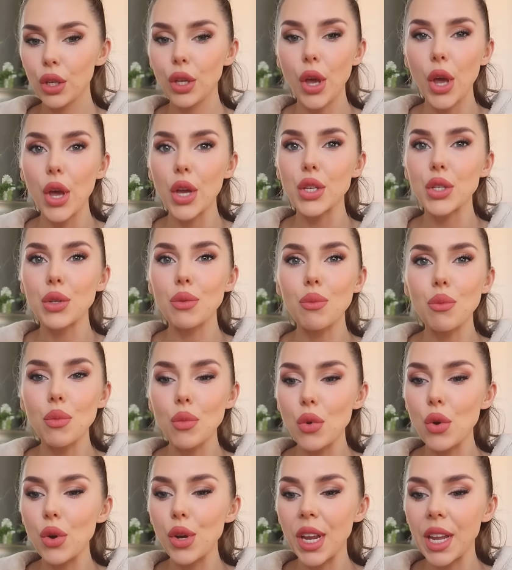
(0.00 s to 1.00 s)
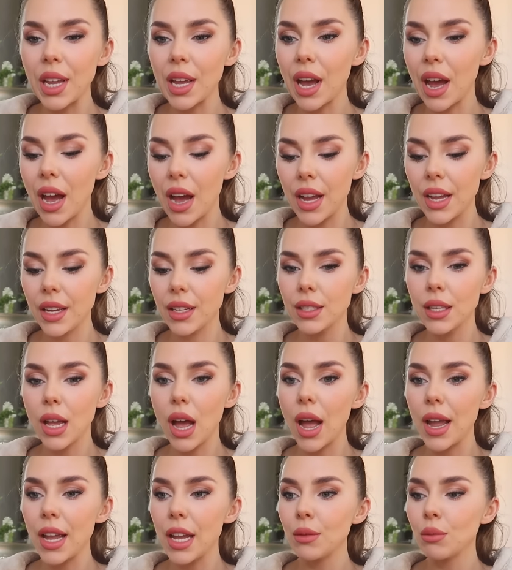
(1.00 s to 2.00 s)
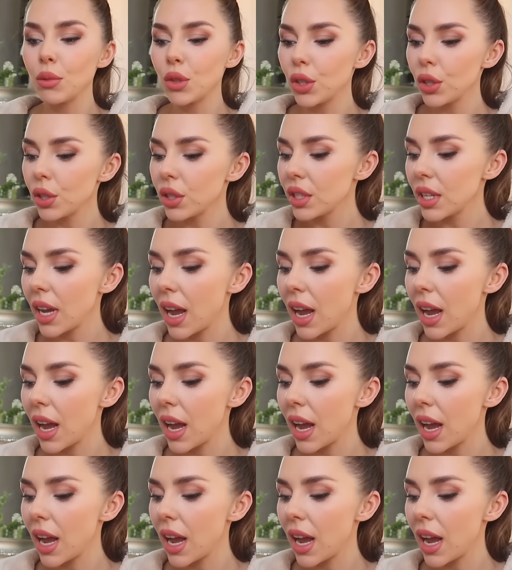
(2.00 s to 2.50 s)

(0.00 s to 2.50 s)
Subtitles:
Good morning guys, I am just